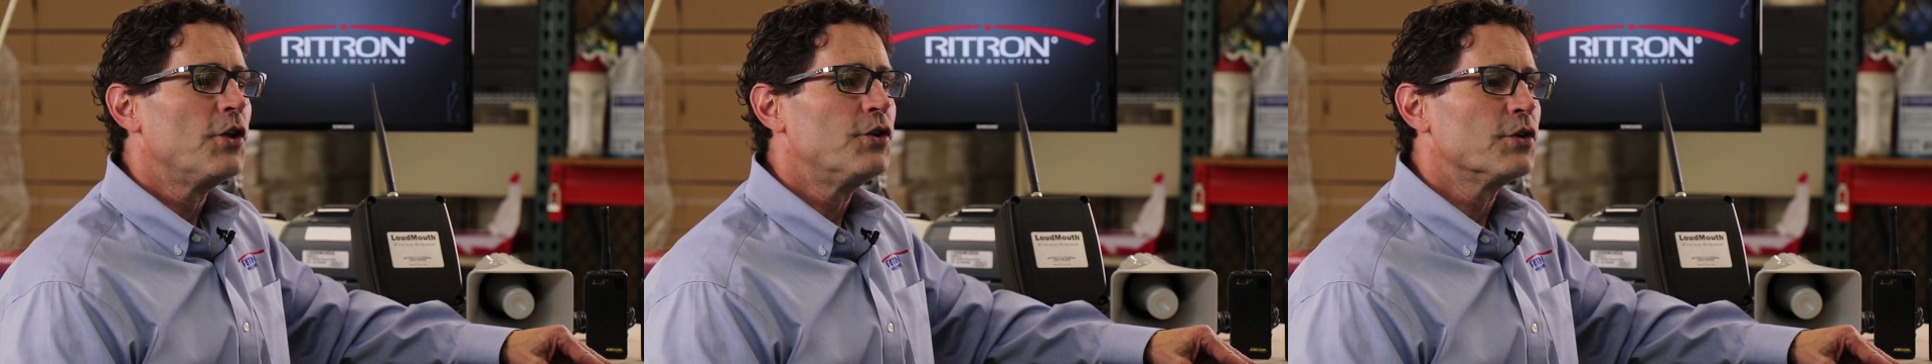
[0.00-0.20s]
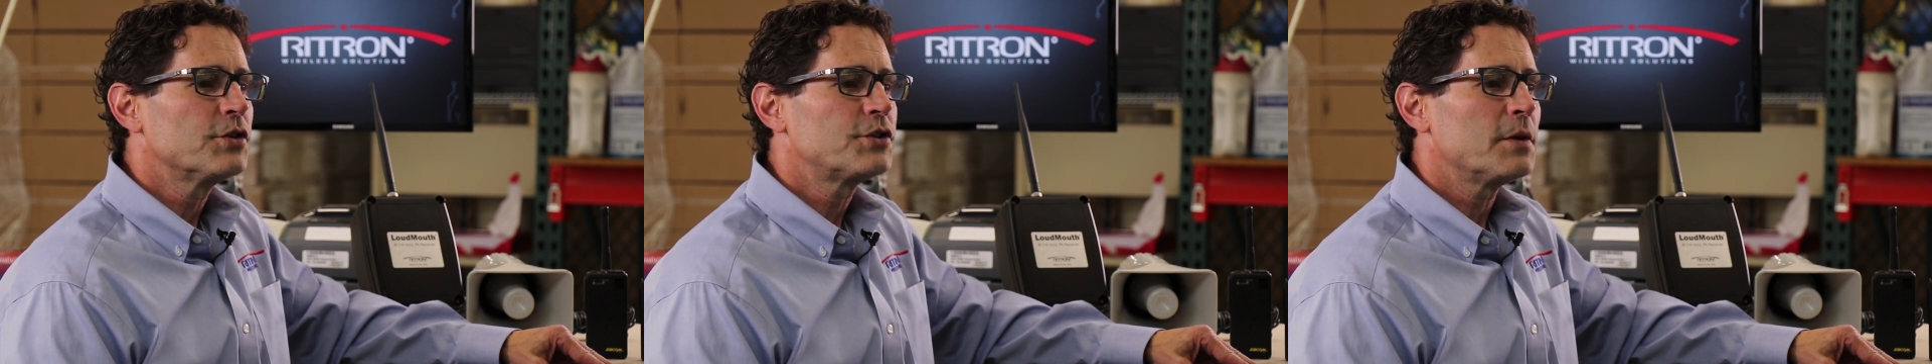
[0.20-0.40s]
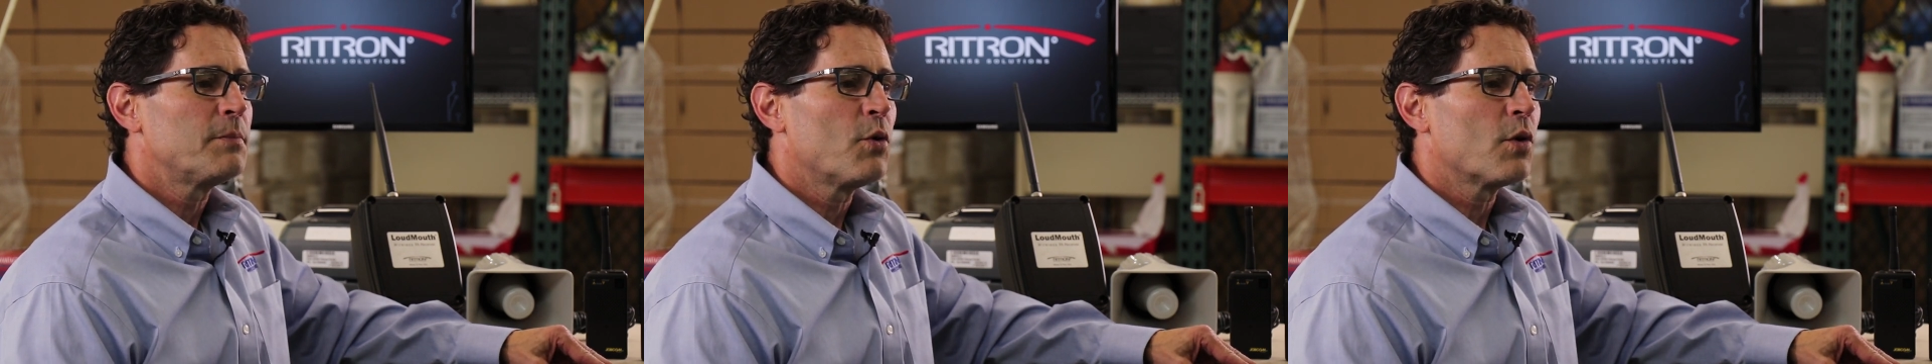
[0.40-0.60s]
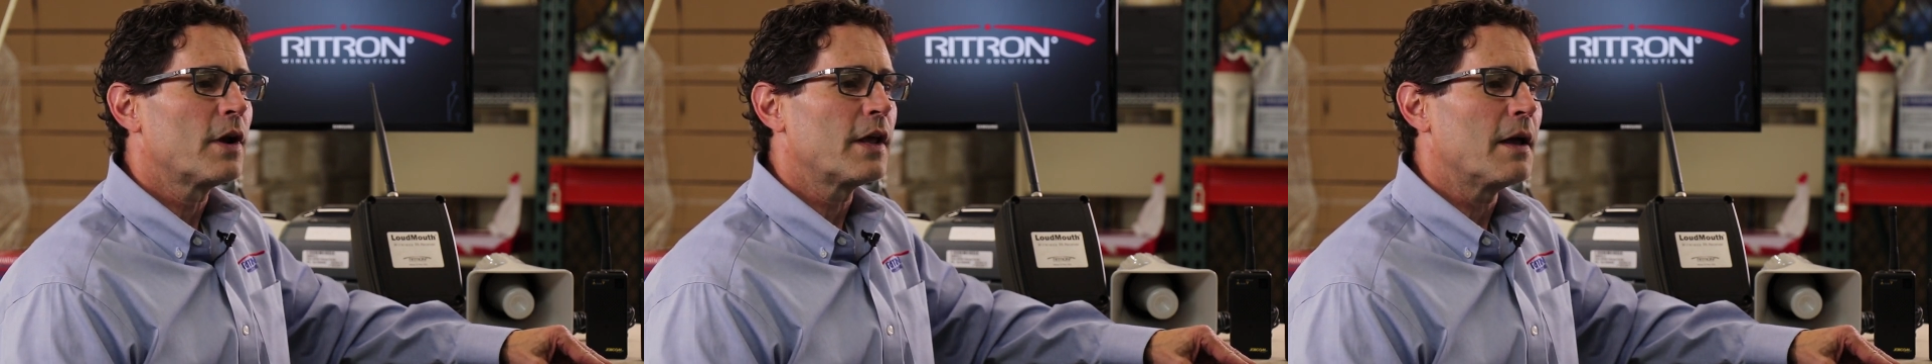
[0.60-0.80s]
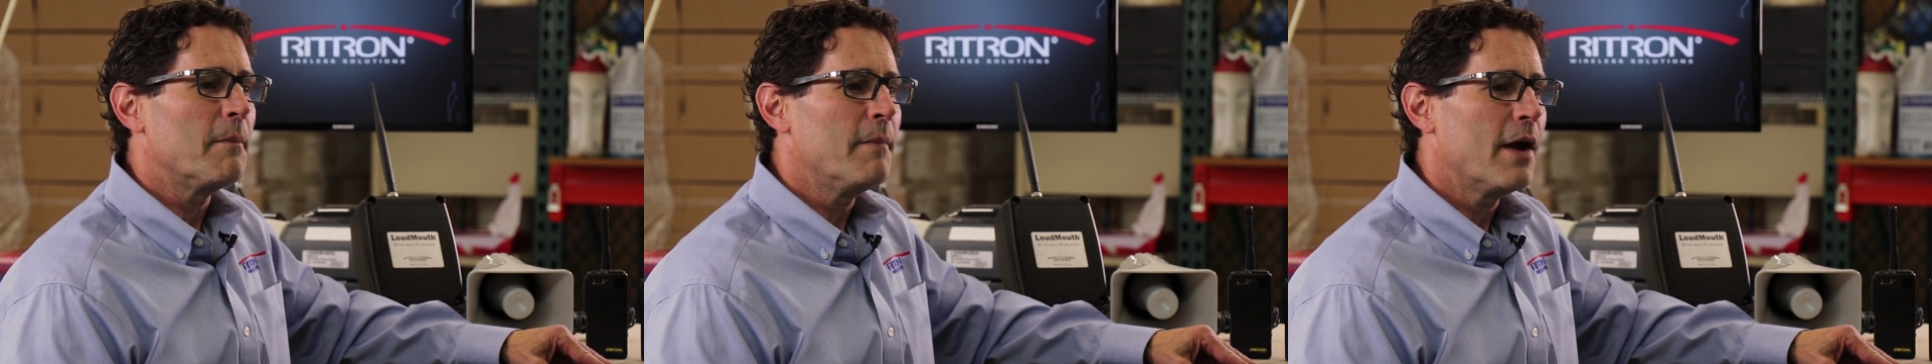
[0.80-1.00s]
you're
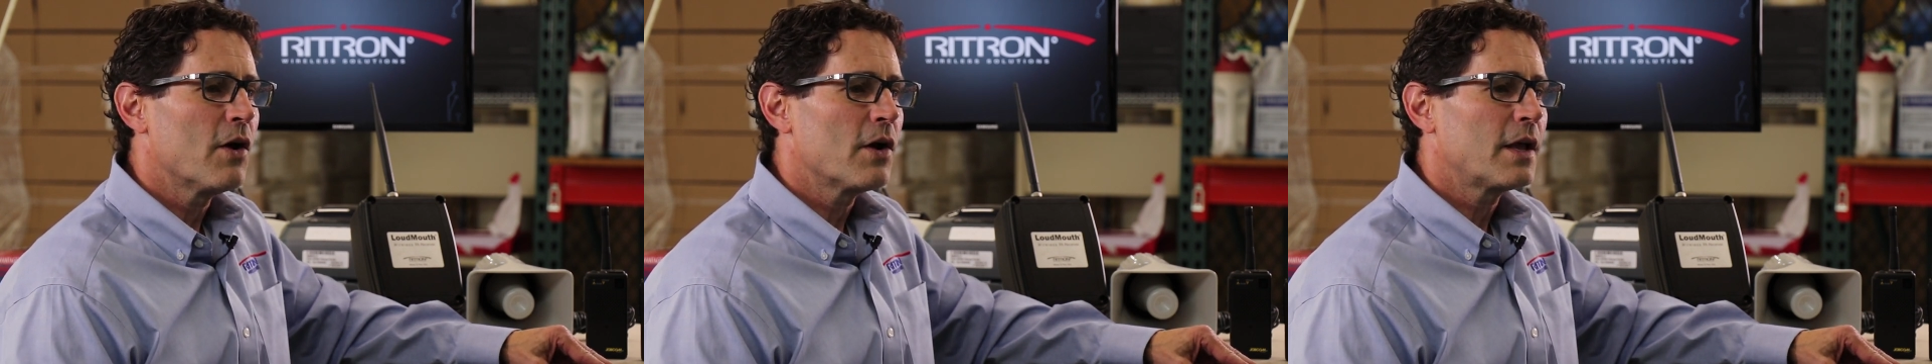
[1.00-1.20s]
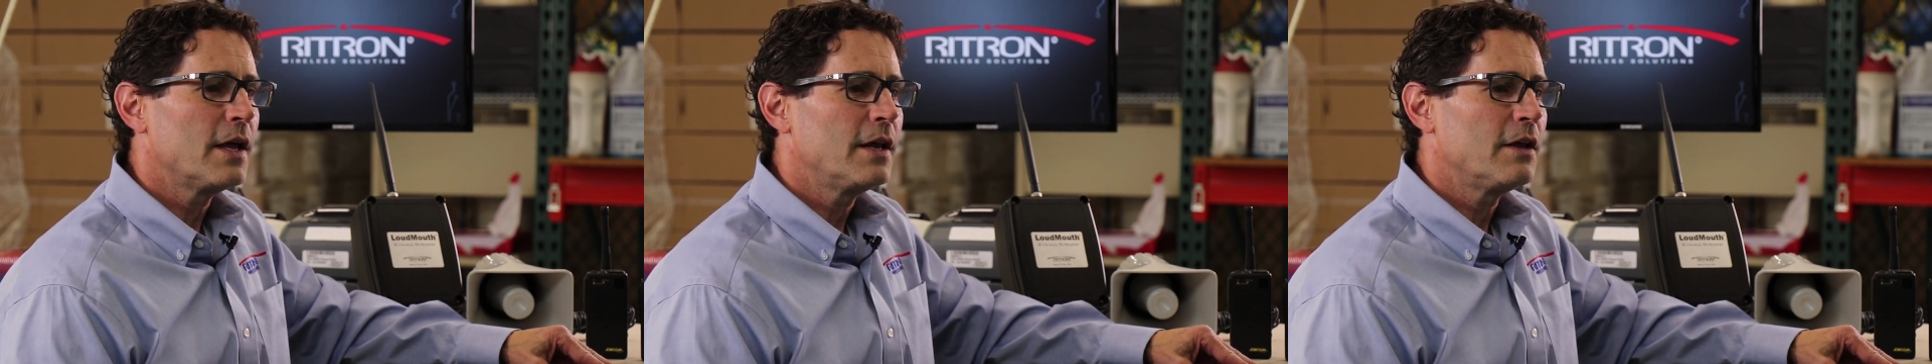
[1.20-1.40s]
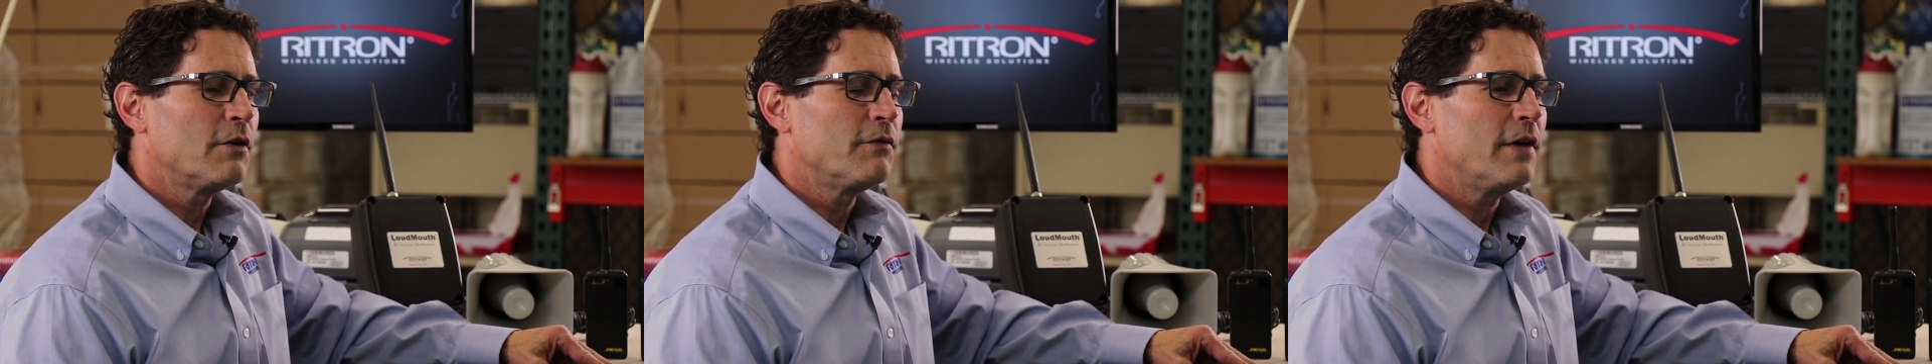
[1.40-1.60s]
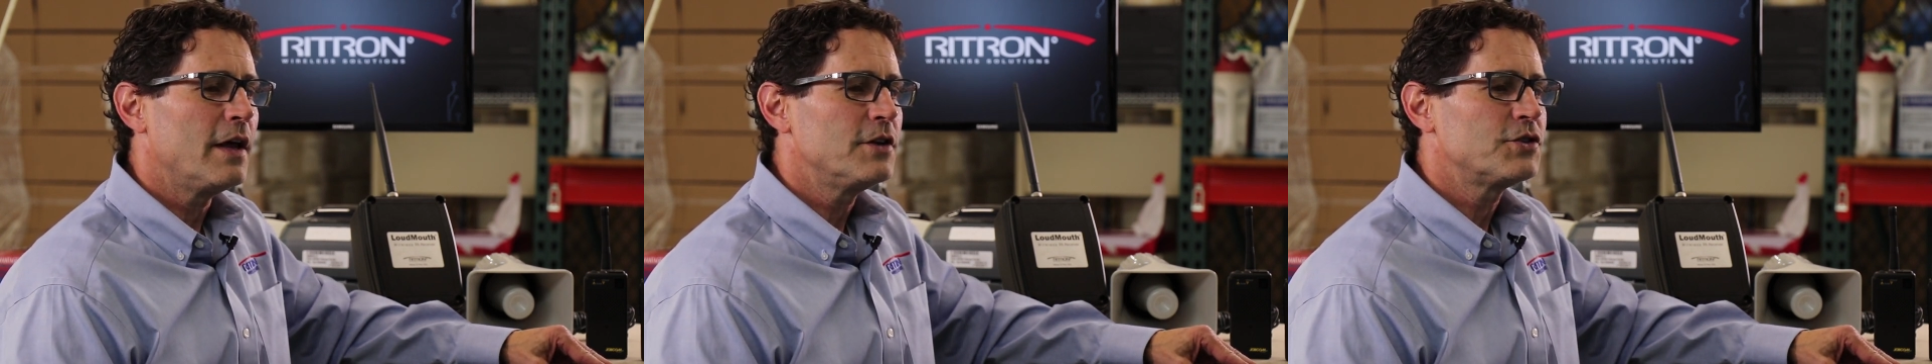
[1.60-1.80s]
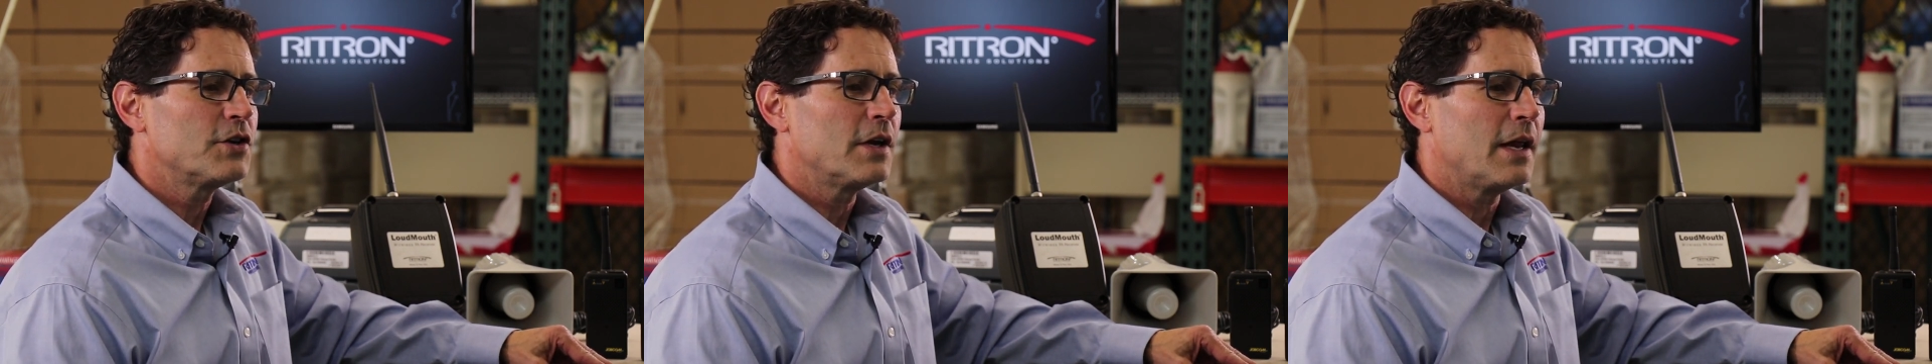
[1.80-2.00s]
supporting American
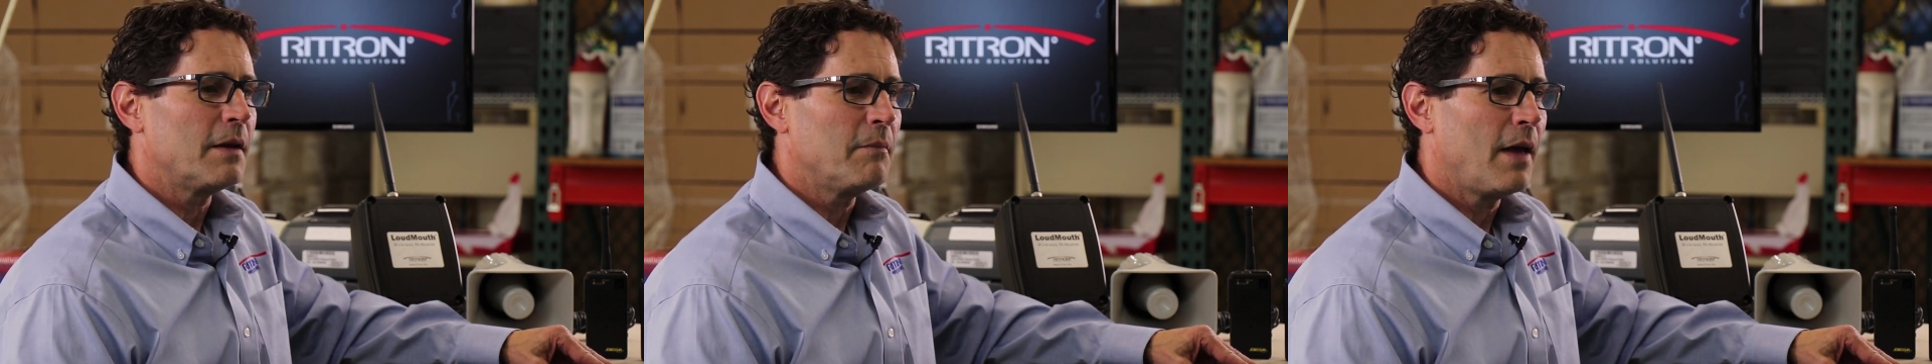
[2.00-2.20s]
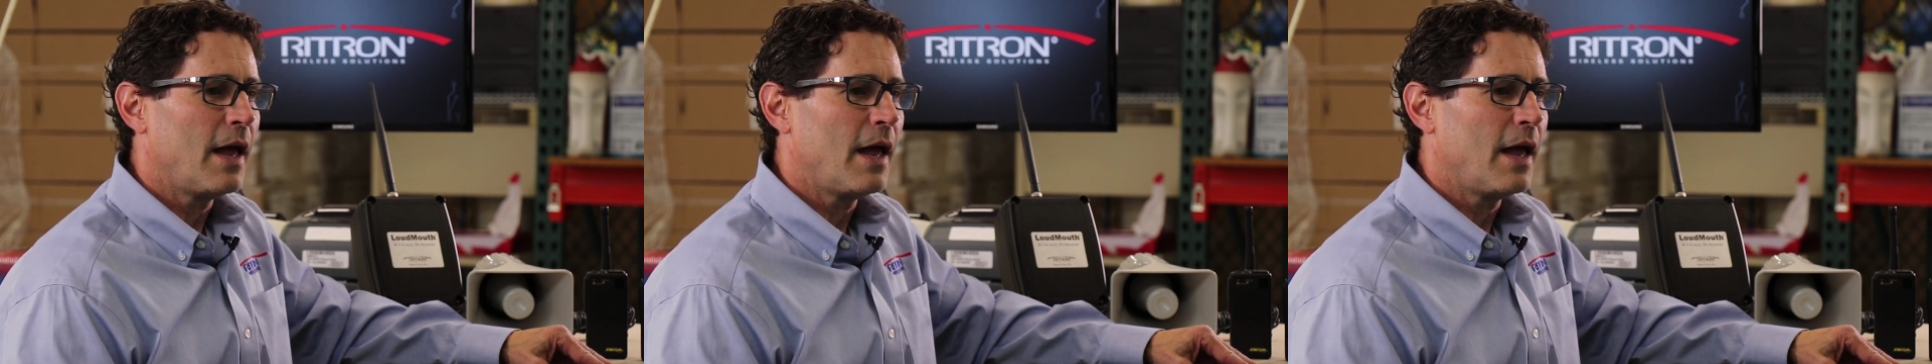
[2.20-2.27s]
innovation and